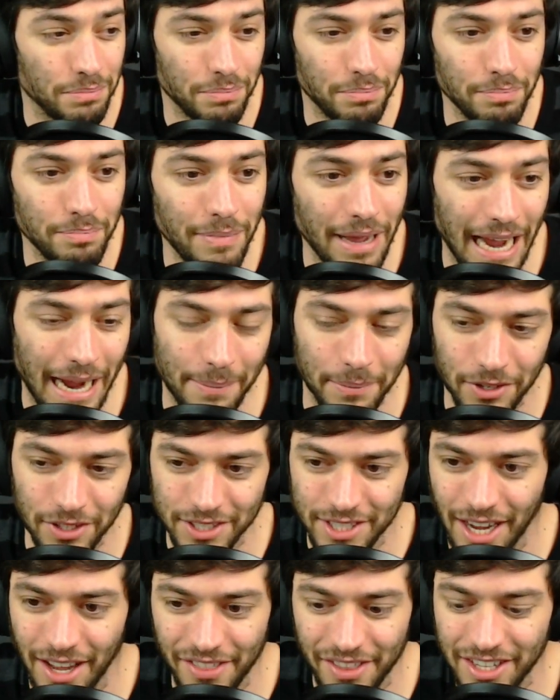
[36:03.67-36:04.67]

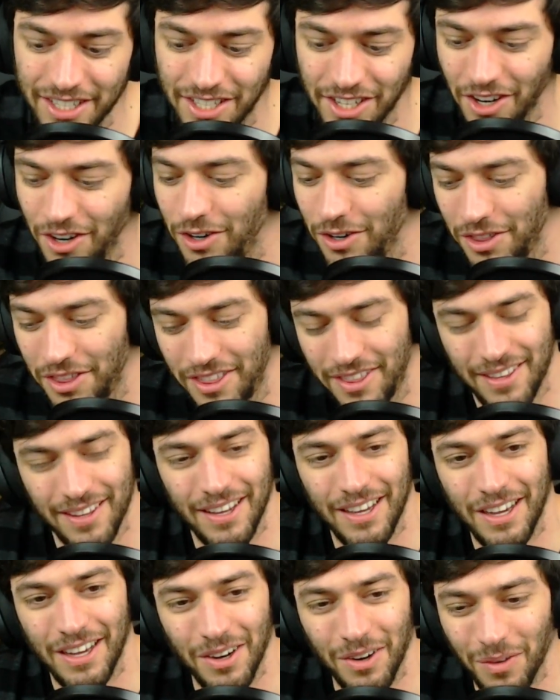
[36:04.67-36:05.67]
mammals on this earth.
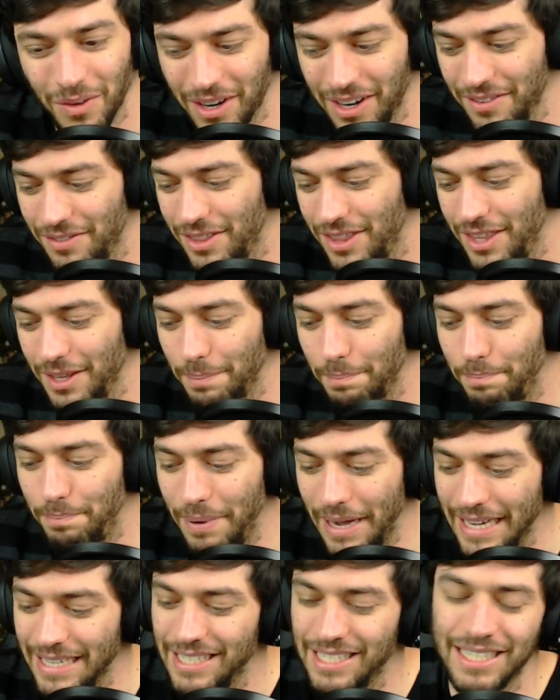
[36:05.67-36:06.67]
One of the
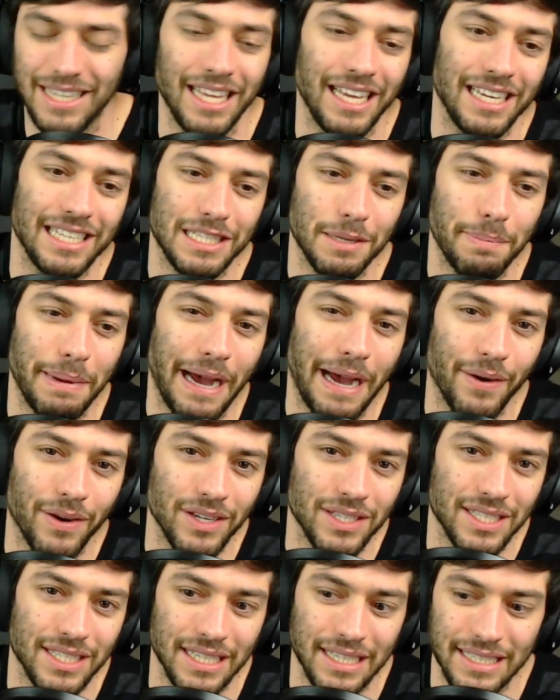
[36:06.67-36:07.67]
best things about
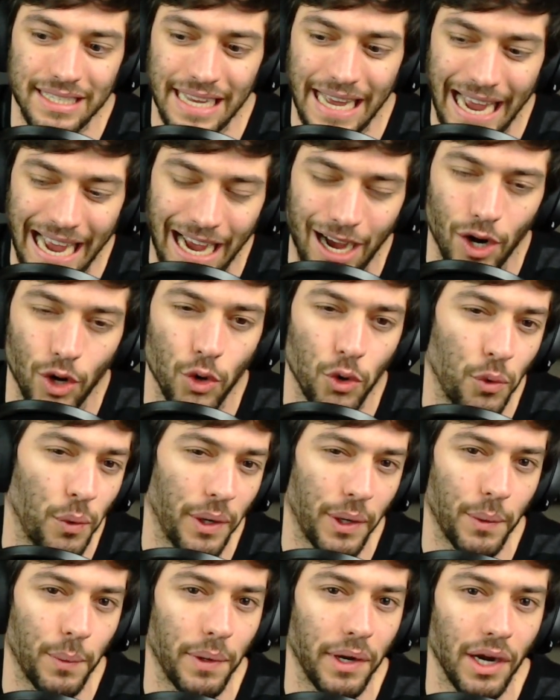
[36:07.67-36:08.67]
us is how
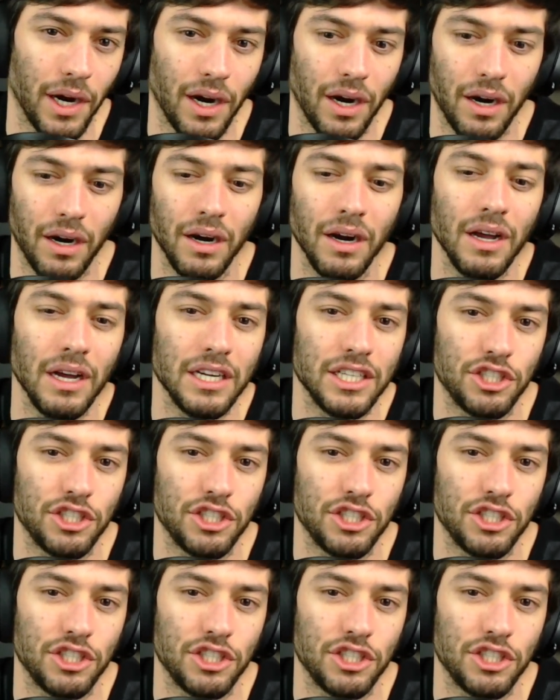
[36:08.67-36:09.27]
quick we are